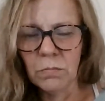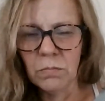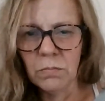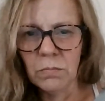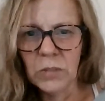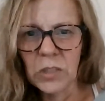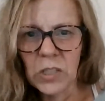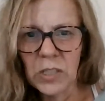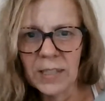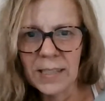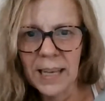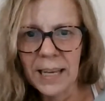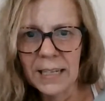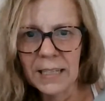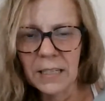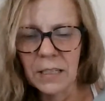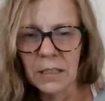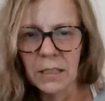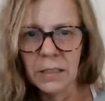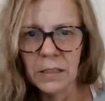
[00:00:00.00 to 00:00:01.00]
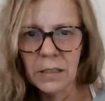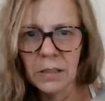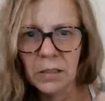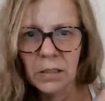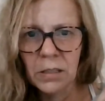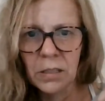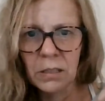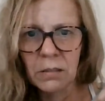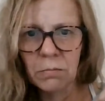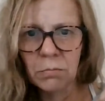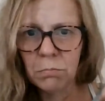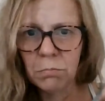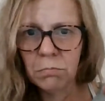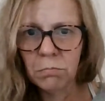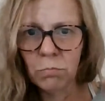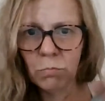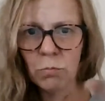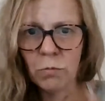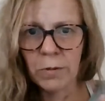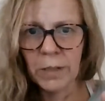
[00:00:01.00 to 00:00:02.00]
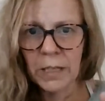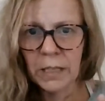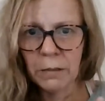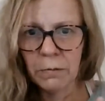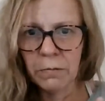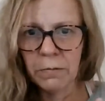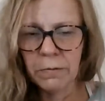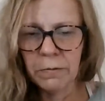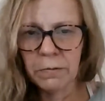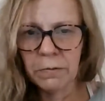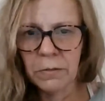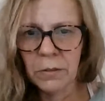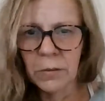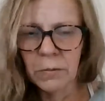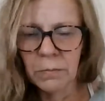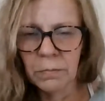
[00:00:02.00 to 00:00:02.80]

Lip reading: sadness, grief.